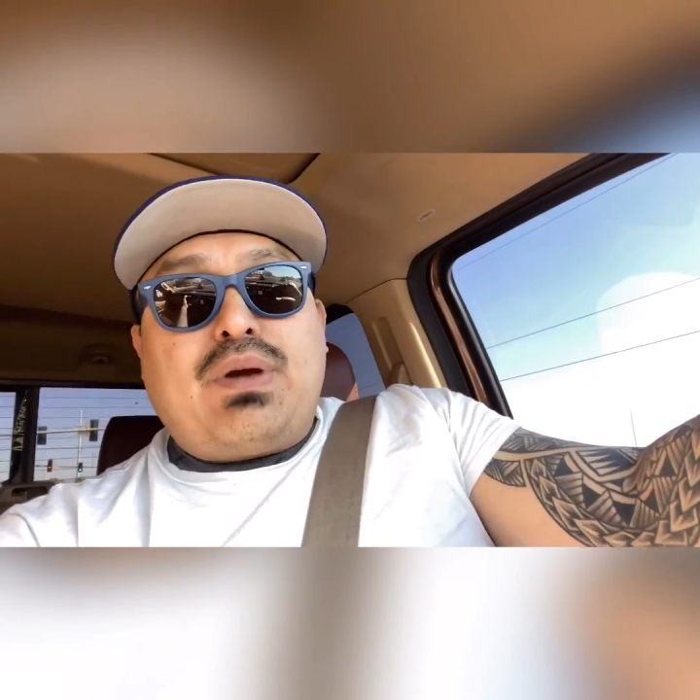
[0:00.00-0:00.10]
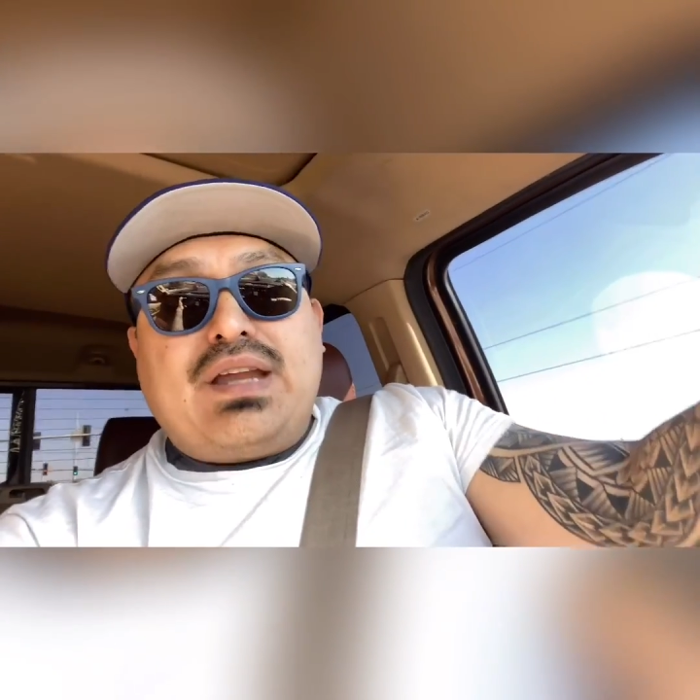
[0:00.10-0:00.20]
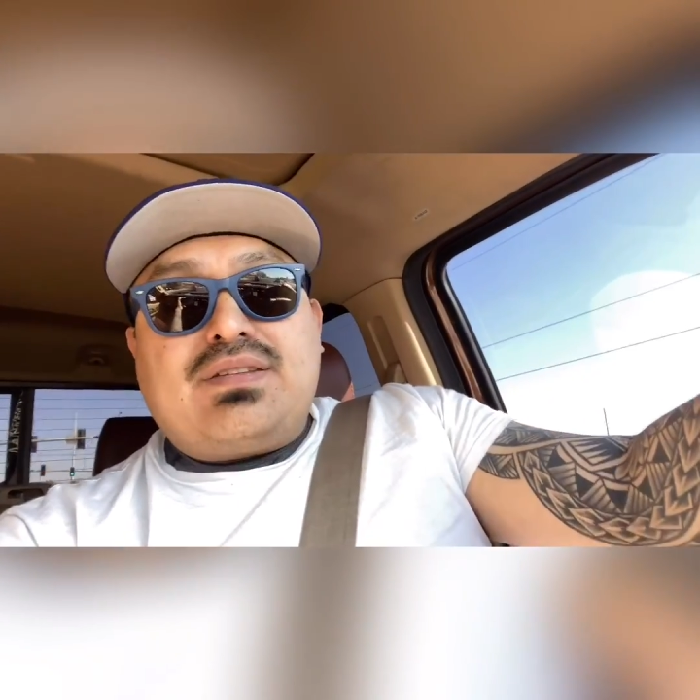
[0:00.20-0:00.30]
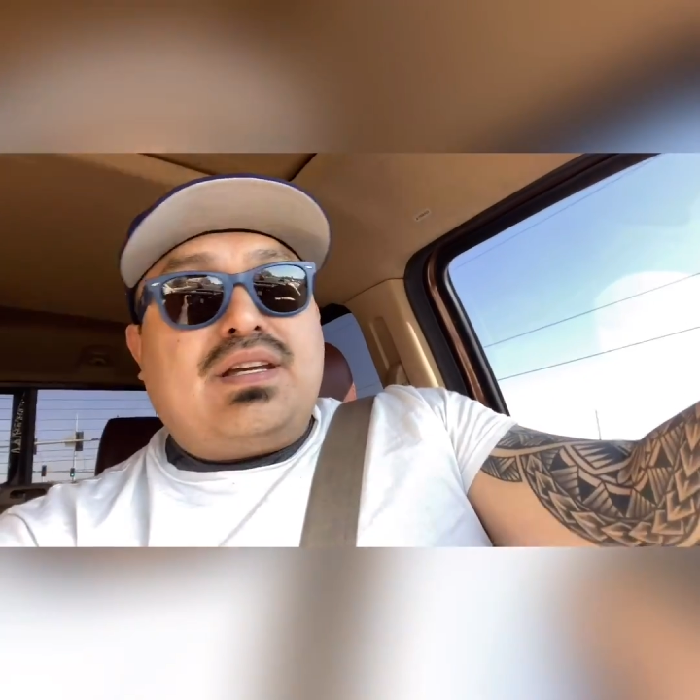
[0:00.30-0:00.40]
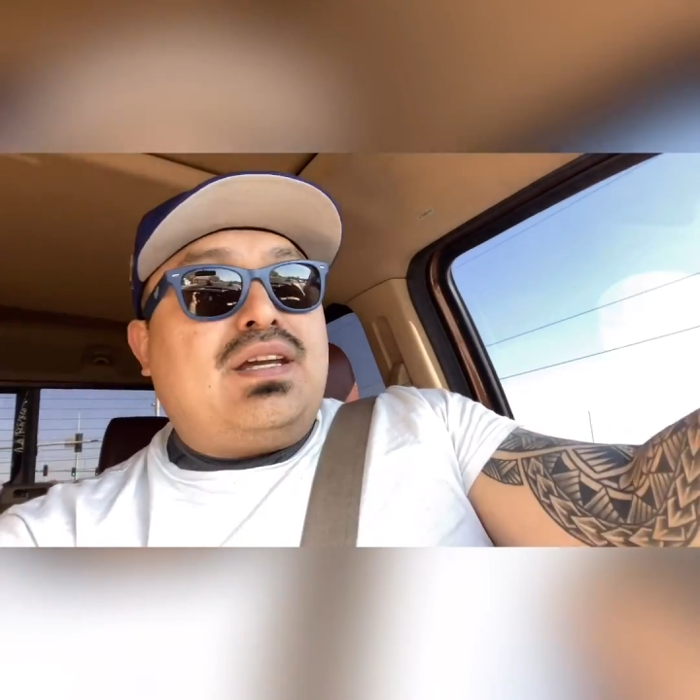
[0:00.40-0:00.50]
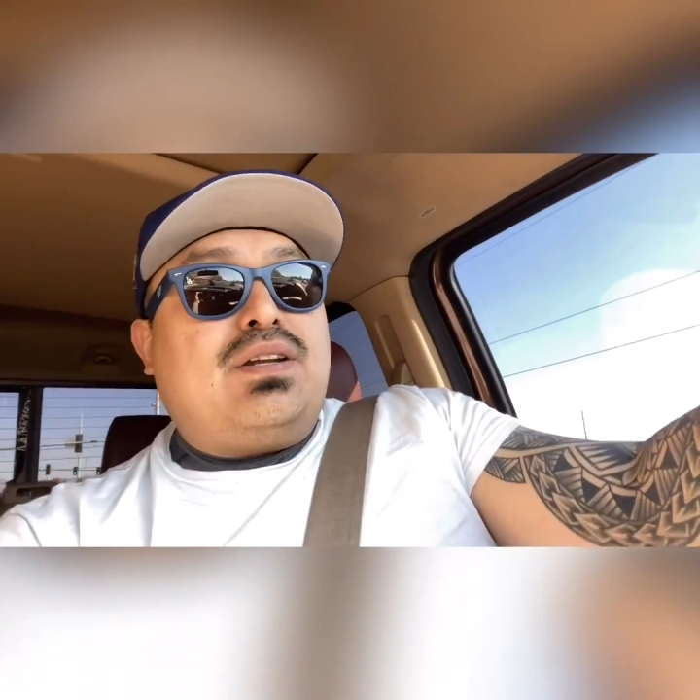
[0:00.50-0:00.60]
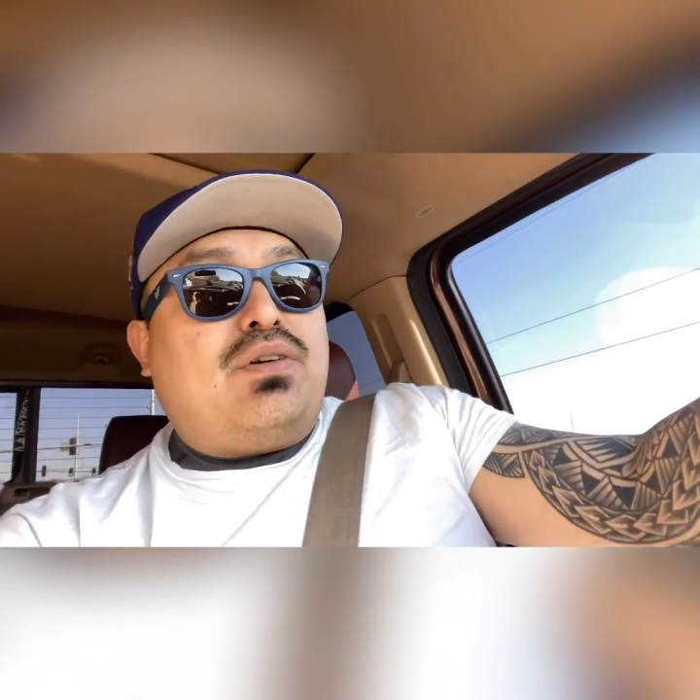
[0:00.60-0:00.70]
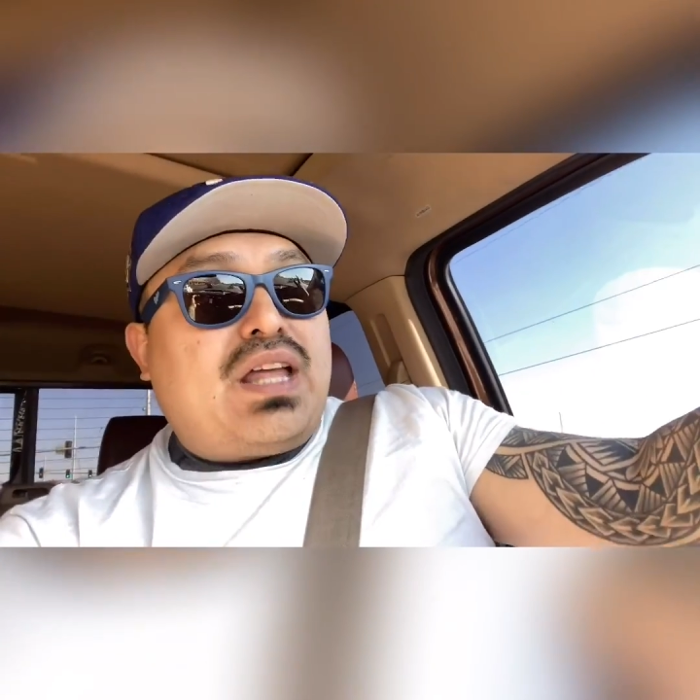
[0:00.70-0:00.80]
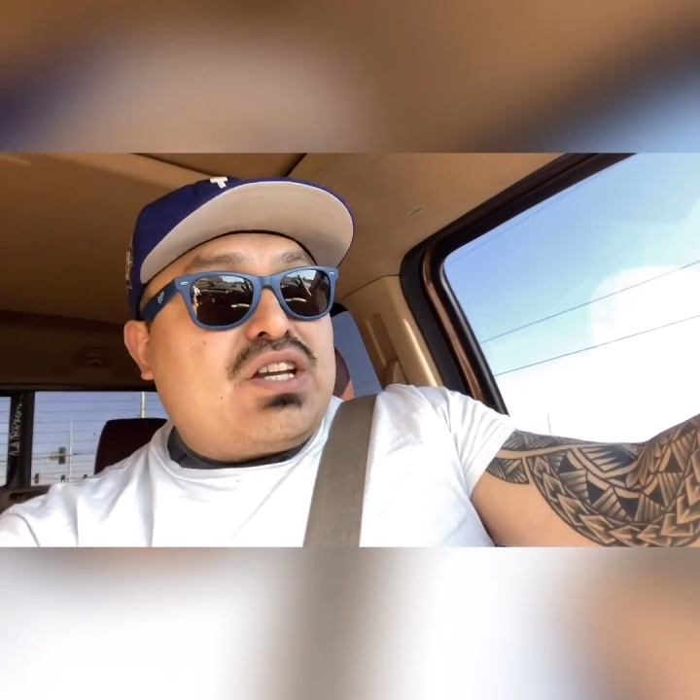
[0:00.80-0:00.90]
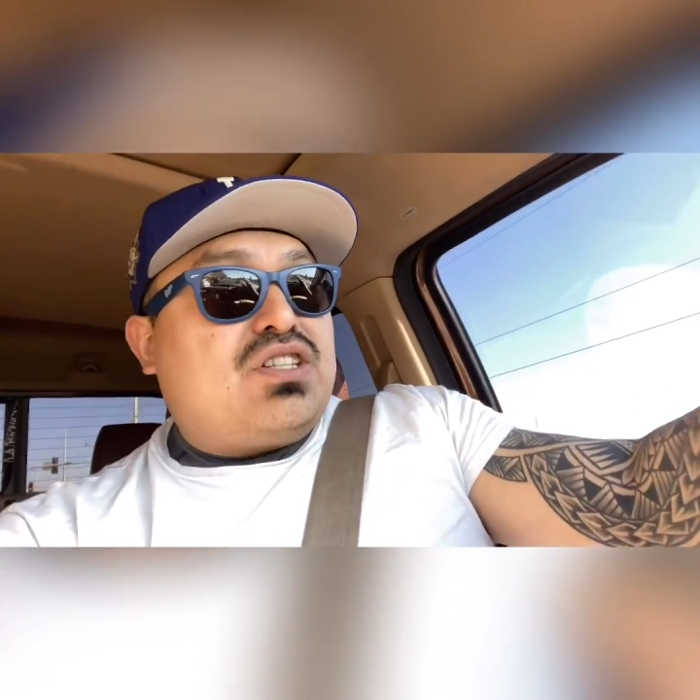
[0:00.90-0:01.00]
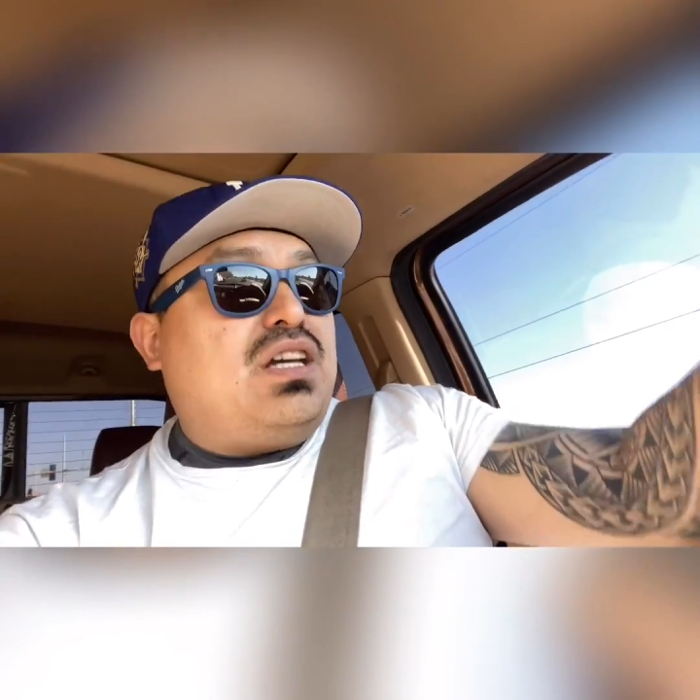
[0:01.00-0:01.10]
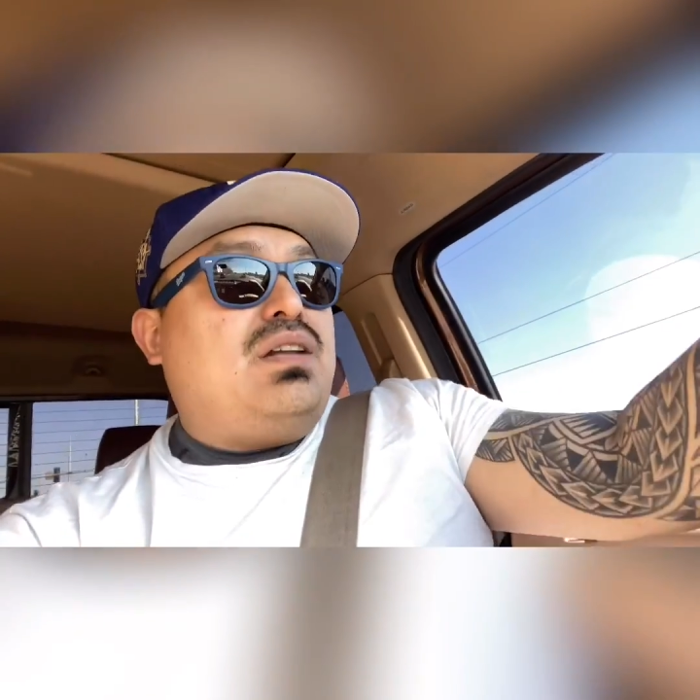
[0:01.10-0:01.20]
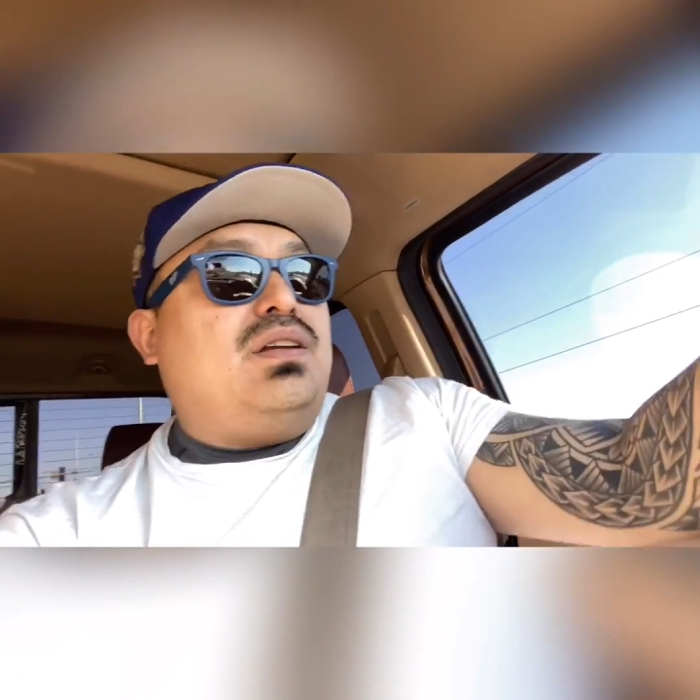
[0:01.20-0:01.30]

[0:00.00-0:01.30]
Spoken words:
racing and all that shit.